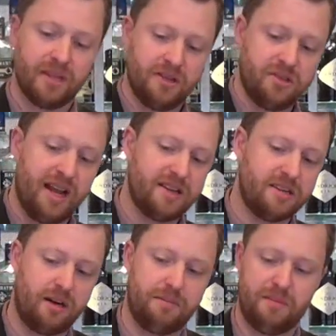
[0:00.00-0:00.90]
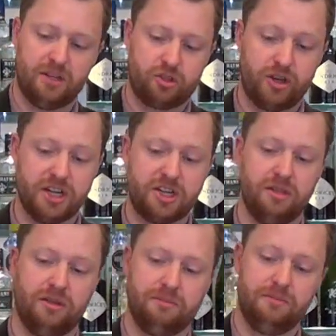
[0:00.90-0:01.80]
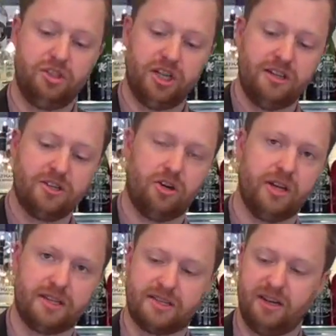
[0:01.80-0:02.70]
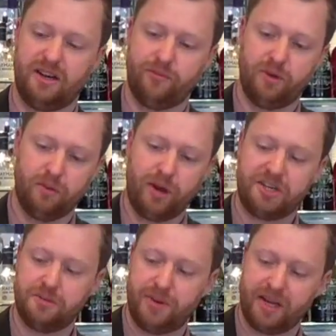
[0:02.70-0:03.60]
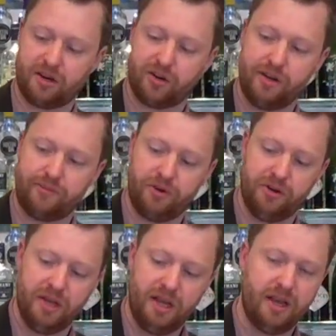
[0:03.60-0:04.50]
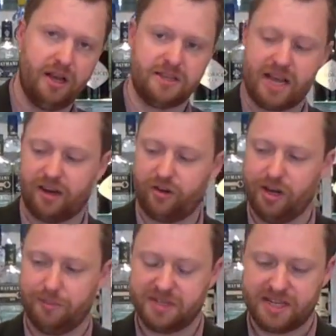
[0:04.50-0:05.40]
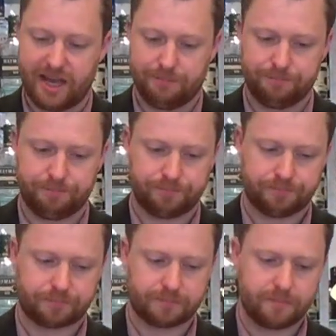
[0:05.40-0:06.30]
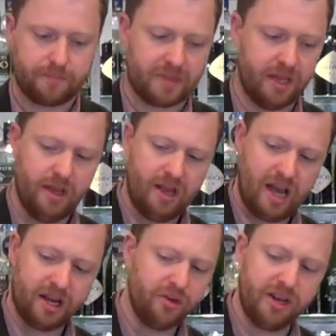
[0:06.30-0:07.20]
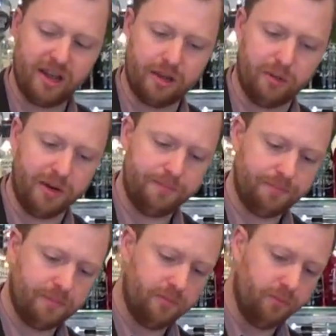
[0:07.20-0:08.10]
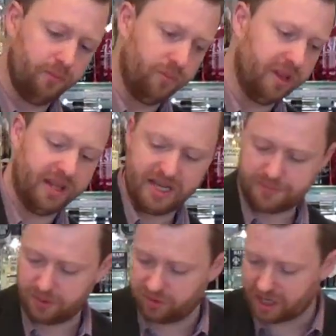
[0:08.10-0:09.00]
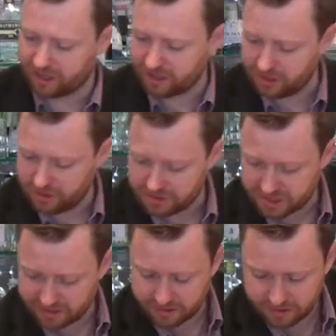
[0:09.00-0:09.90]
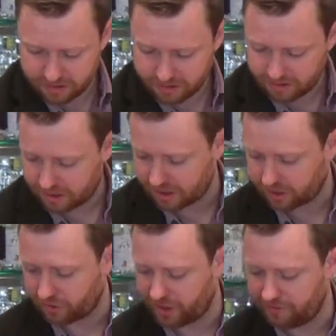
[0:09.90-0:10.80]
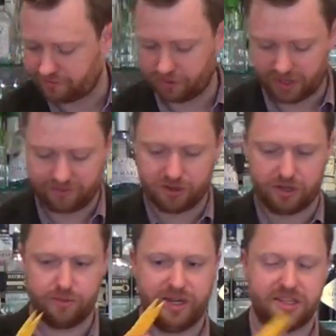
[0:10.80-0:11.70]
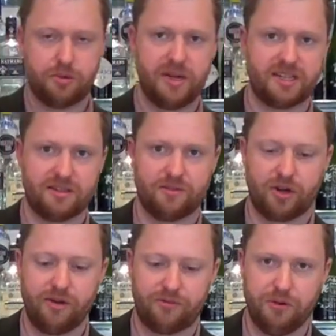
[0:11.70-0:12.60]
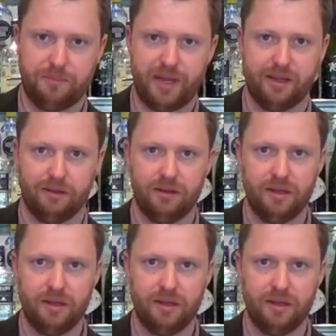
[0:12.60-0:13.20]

So that's our traditional gin and tonic serve with a wedge of pink grapefruit and Tanqueray Number 10. I'm going to do another one with this, but rather than using our grapefruit, I've got a wee twist of grapefruit peel.